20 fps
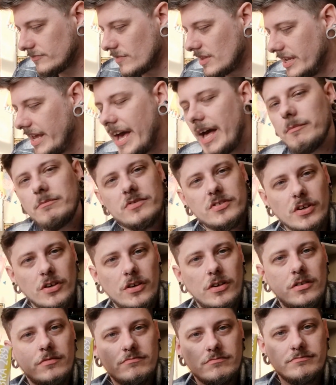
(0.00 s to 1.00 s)
Yeah,
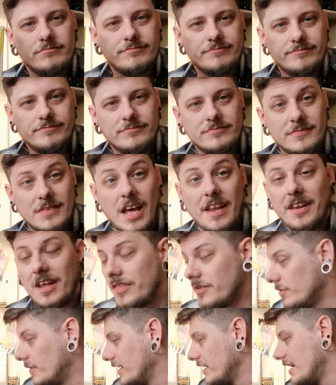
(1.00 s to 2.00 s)
so
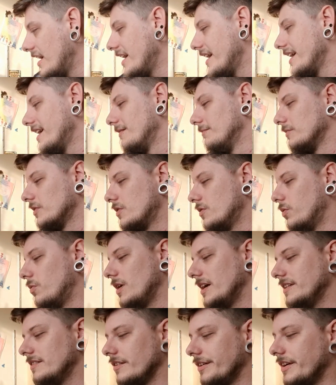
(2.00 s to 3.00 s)
another one I am
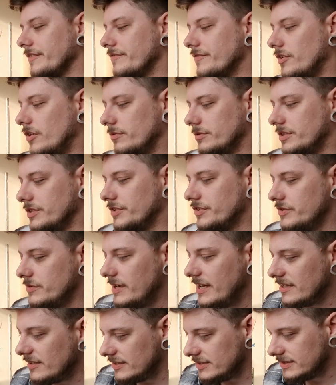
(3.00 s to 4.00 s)
quite looking forward to
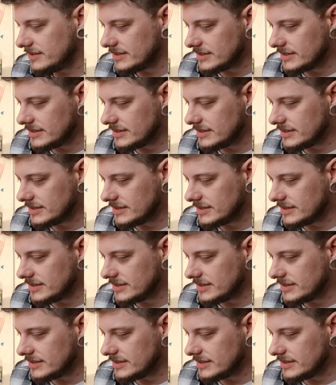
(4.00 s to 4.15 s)
doing.